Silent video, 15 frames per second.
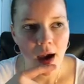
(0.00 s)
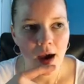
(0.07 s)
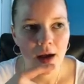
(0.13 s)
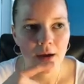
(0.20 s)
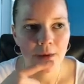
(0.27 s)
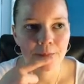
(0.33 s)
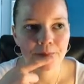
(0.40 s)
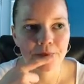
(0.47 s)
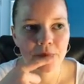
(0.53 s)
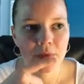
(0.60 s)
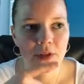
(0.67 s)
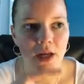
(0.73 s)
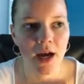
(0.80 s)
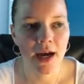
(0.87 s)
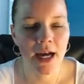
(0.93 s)
I
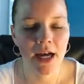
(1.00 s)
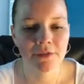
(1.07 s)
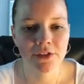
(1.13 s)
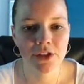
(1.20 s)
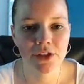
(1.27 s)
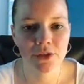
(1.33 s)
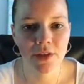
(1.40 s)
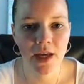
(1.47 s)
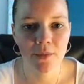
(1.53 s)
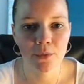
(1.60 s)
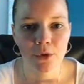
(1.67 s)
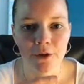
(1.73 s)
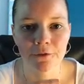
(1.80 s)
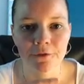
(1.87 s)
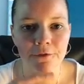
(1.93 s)
have to do that
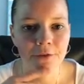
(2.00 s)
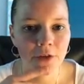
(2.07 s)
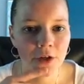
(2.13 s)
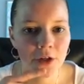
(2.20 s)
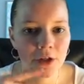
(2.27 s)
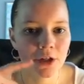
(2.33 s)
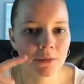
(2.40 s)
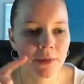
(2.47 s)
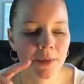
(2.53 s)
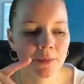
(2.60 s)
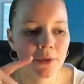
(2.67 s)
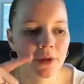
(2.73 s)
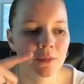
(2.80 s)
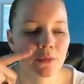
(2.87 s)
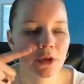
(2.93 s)
more firm
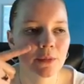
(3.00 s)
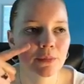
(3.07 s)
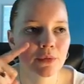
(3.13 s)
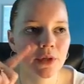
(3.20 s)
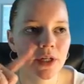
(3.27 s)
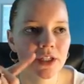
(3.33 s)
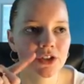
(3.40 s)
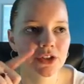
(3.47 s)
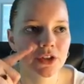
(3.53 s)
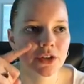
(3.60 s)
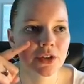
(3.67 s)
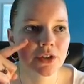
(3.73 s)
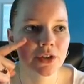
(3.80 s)
and put more pressure,